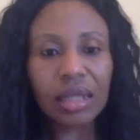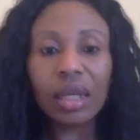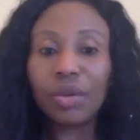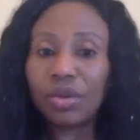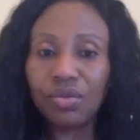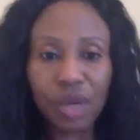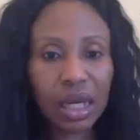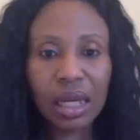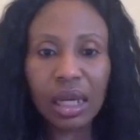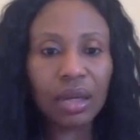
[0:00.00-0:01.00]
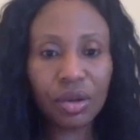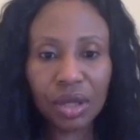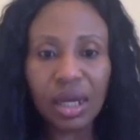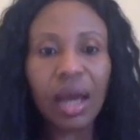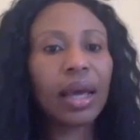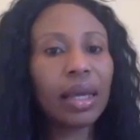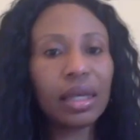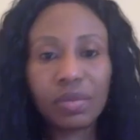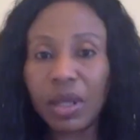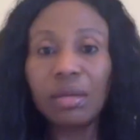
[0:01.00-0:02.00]
He was really a good guy.
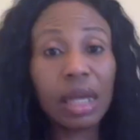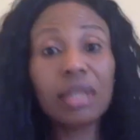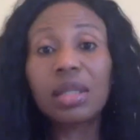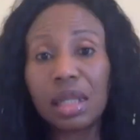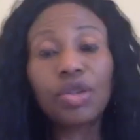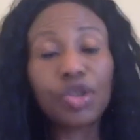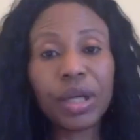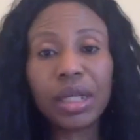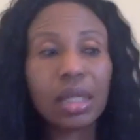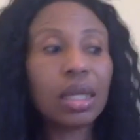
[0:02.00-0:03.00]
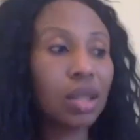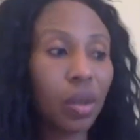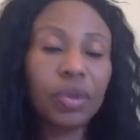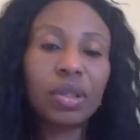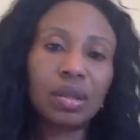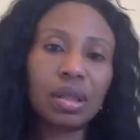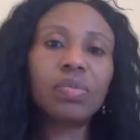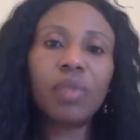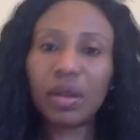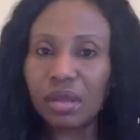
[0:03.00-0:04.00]
He's still treating it up until
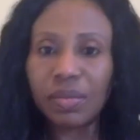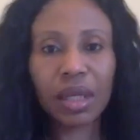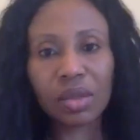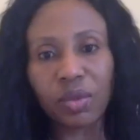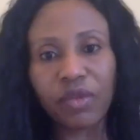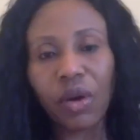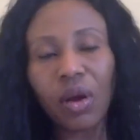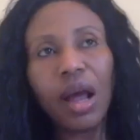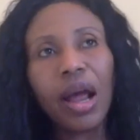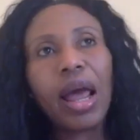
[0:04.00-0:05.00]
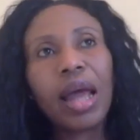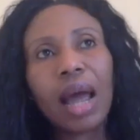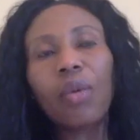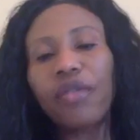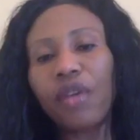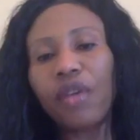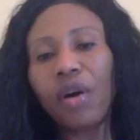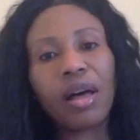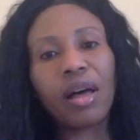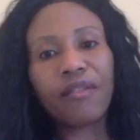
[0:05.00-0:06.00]
this month, because we've got
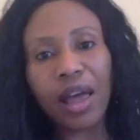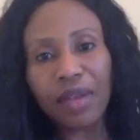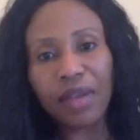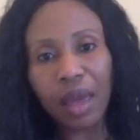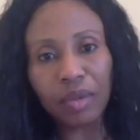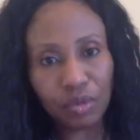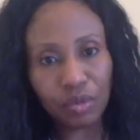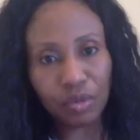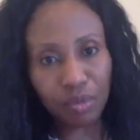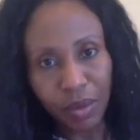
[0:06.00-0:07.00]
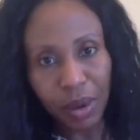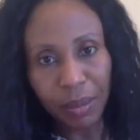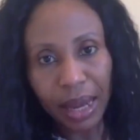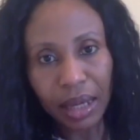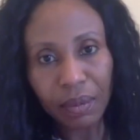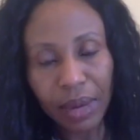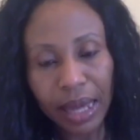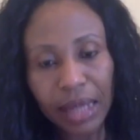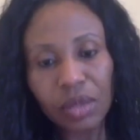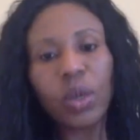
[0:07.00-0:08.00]
a 5-year treatment plan in
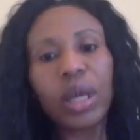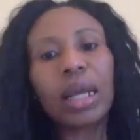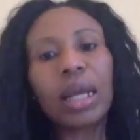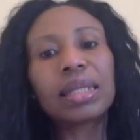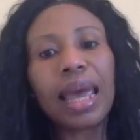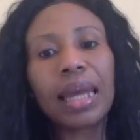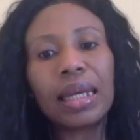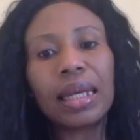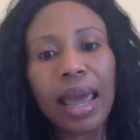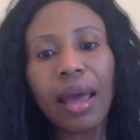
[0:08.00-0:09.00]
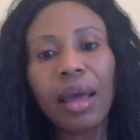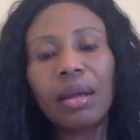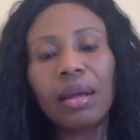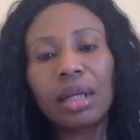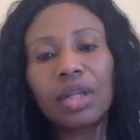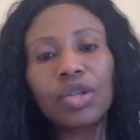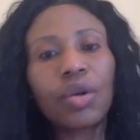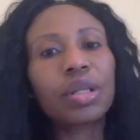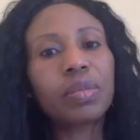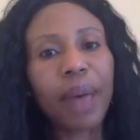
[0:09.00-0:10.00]
place with a 10-year
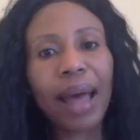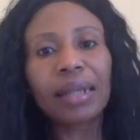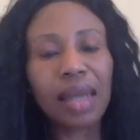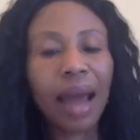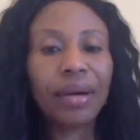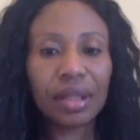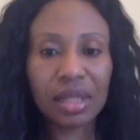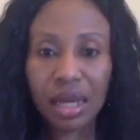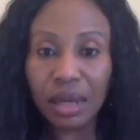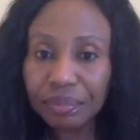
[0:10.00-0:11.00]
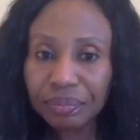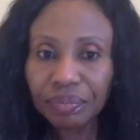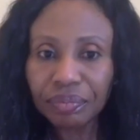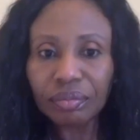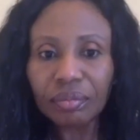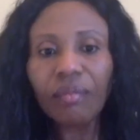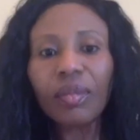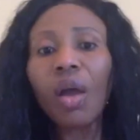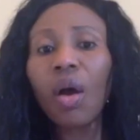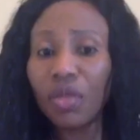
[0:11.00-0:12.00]
insurance-backed guarantee on the